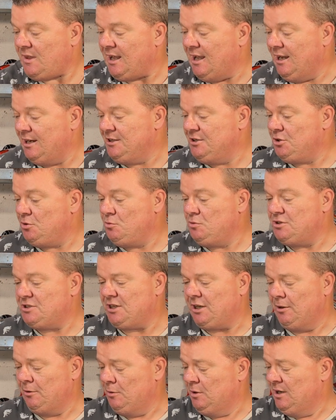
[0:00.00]
and
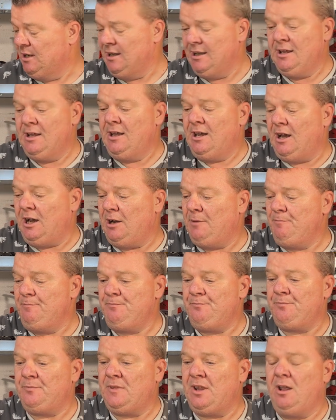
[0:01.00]
also, um,
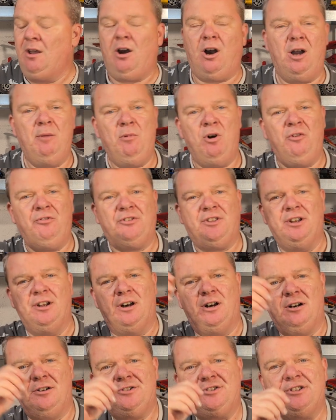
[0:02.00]
I'm often
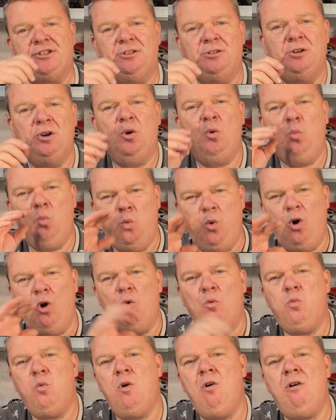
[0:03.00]
asked,
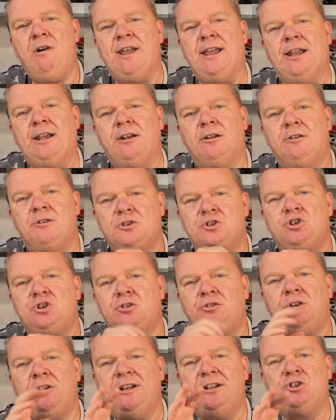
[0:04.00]
what wine
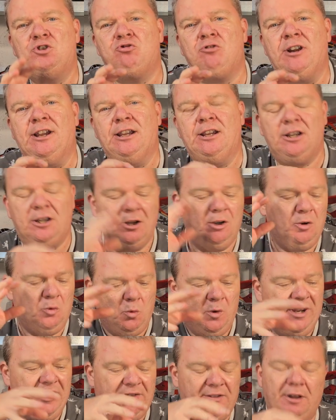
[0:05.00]
should I drink
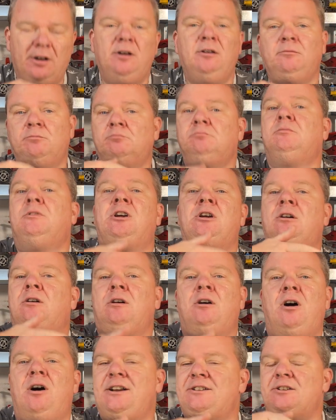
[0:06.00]
with
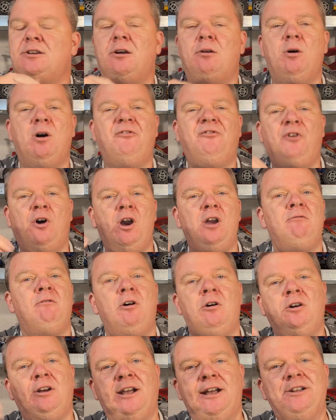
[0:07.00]
I don't know, a
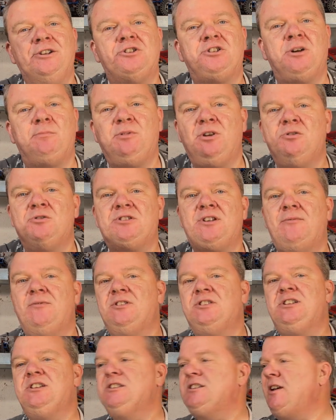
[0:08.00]
Viroc
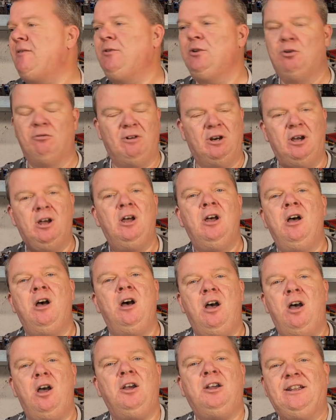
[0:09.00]
HW77 or
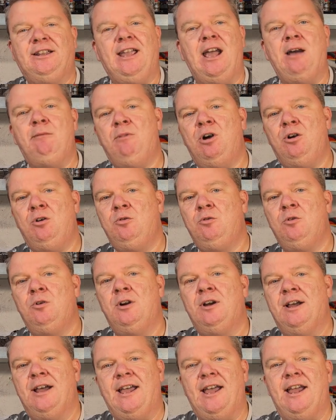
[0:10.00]
a Gamo
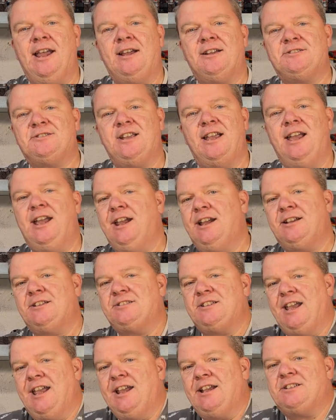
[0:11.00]

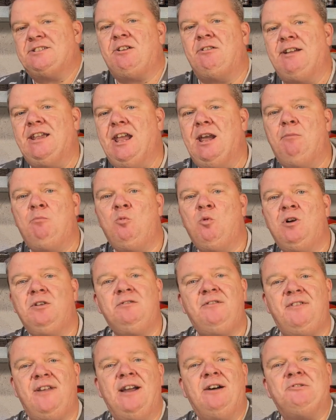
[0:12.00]
XXXIM
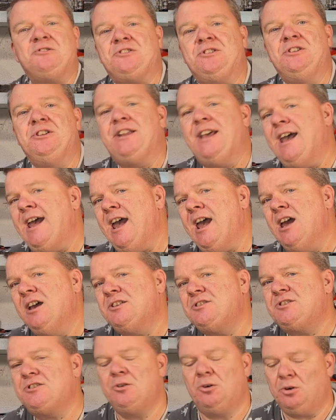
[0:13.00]

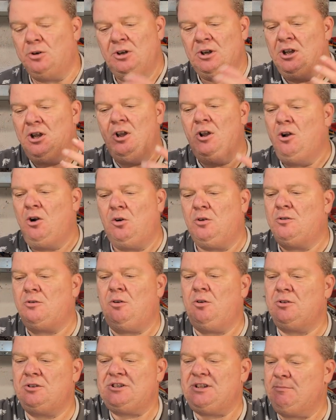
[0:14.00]
1000S
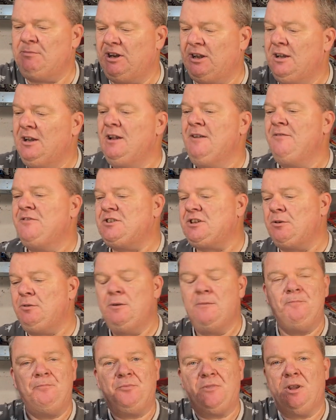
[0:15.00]
or similar.
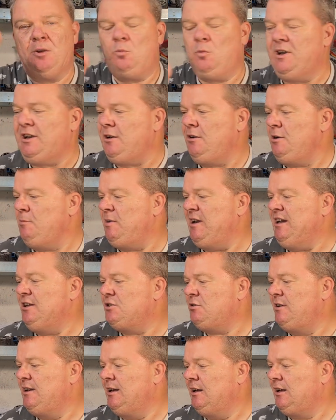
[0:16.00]
So we're going to be
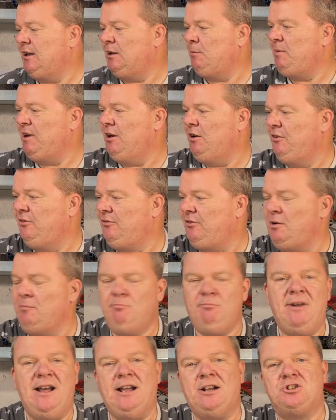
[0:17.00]
doing a little bit of
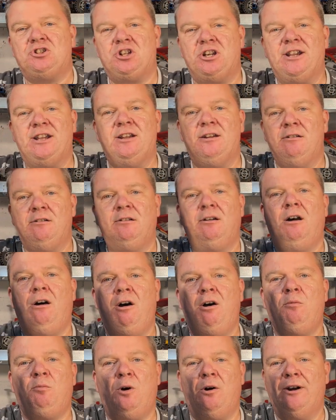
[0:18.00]
matching
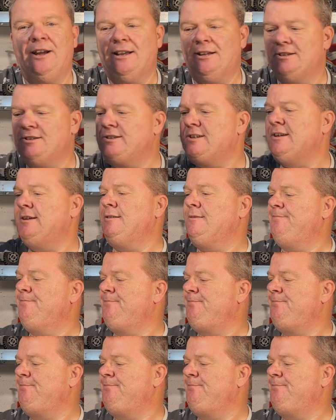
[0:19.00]
our wines